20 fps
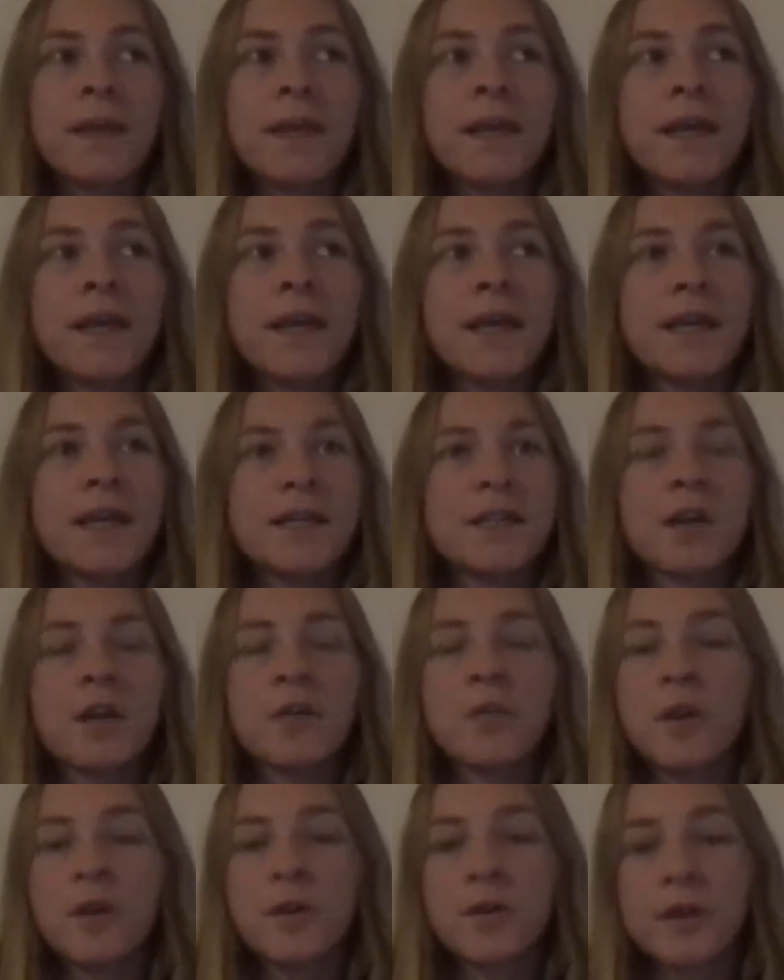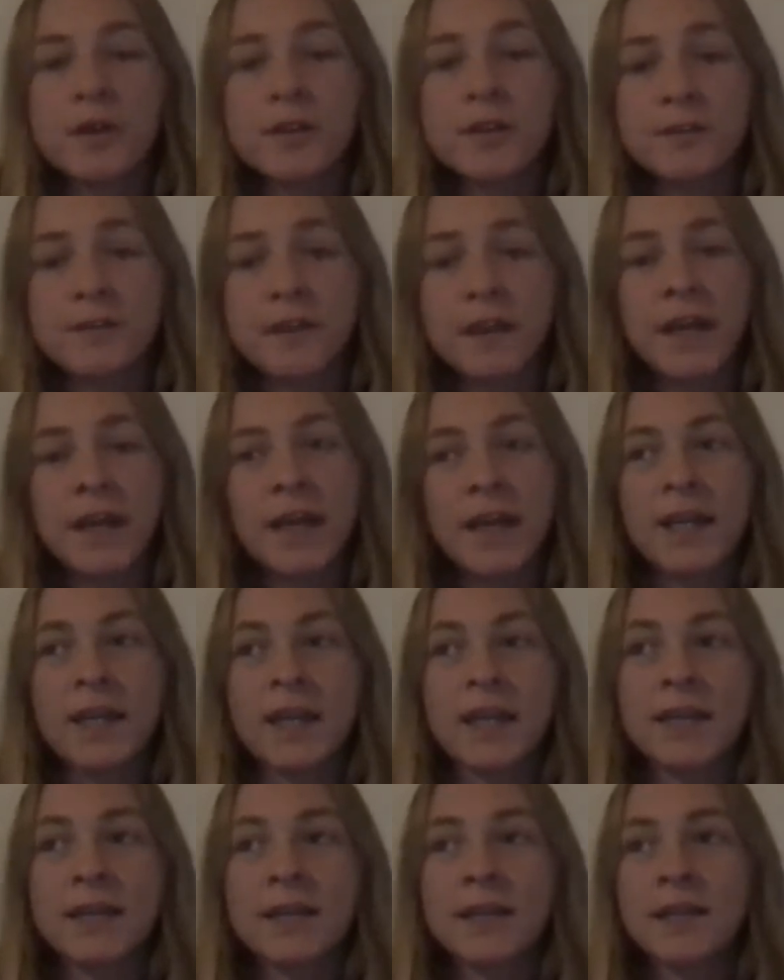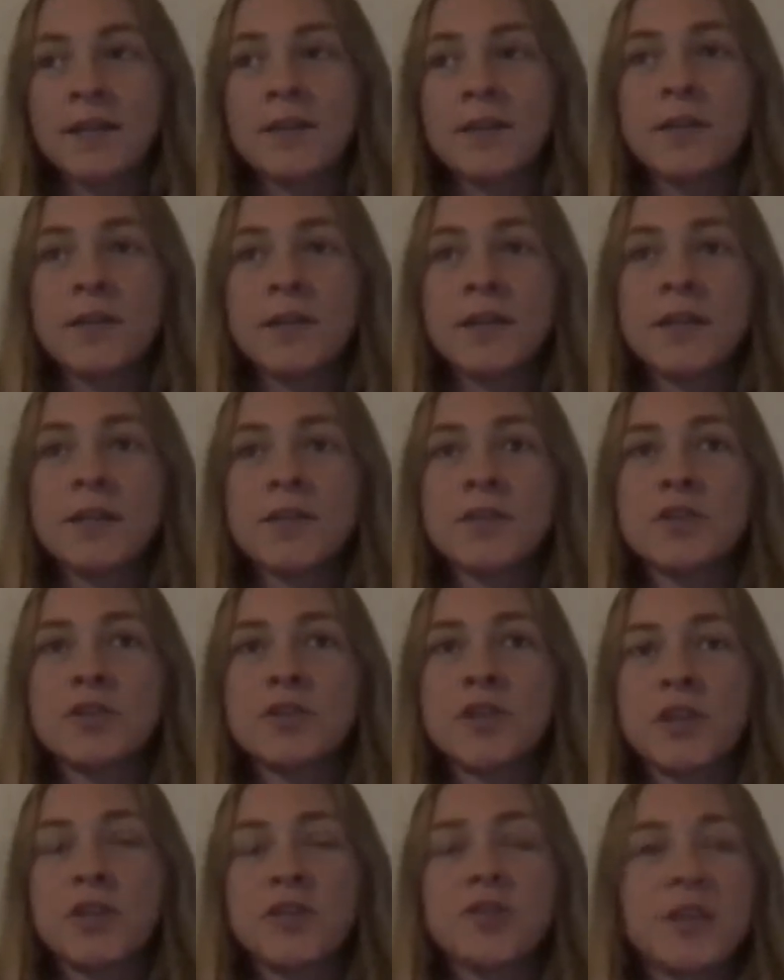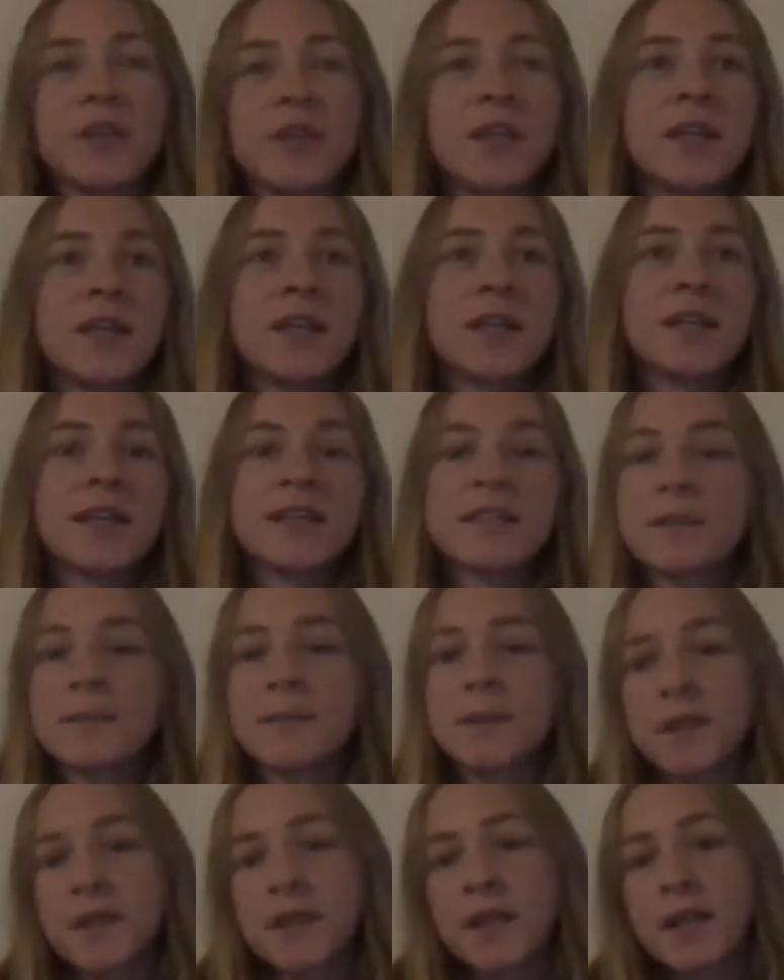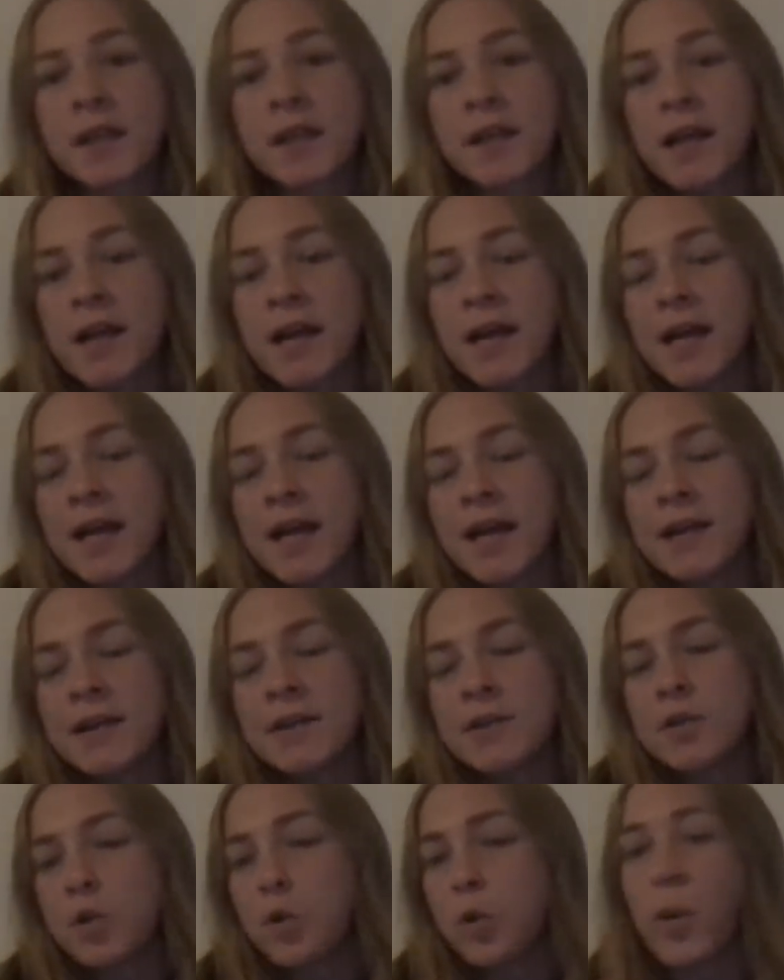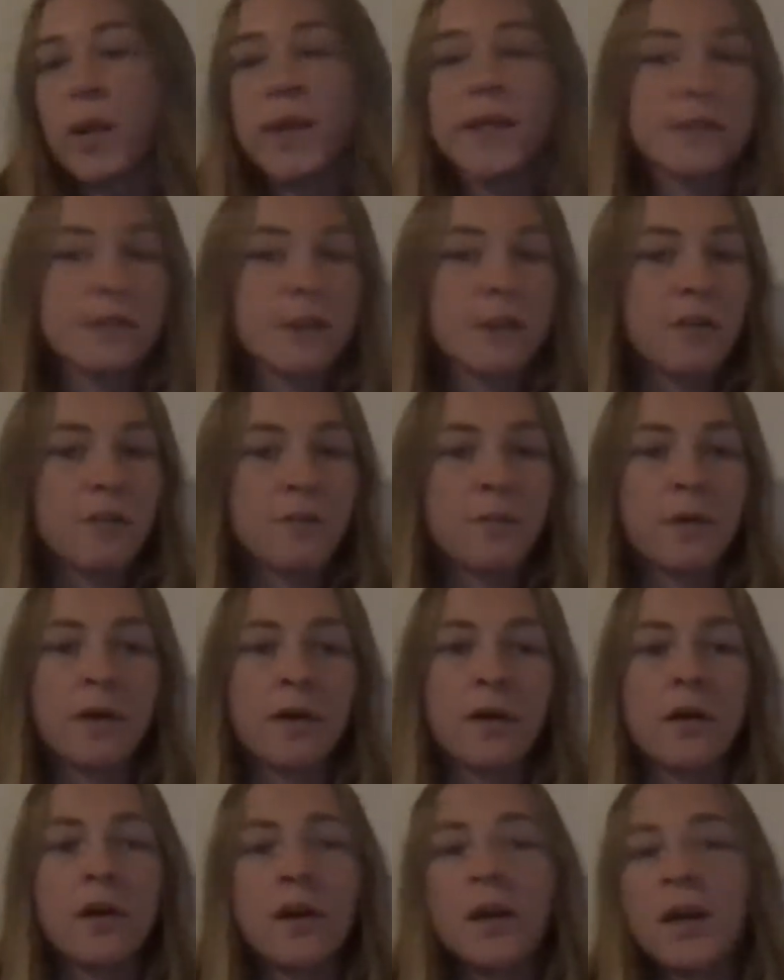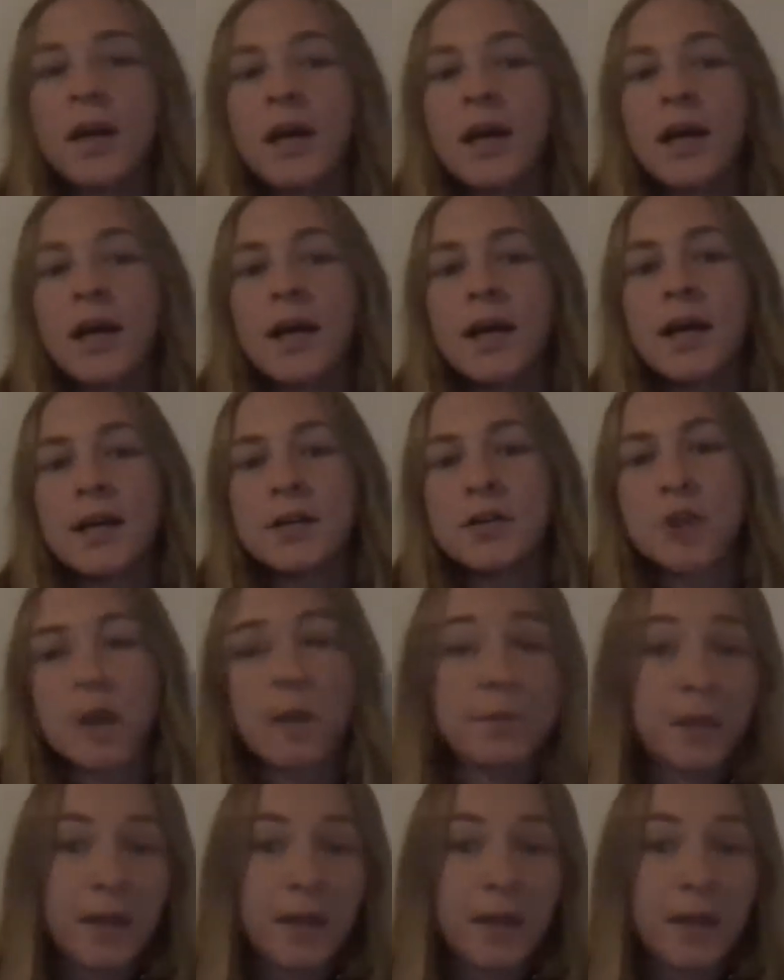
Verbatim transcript: And I saw Ronda Rousey fight, and I literally started training. And less than a month later, I had quit softball. I dropped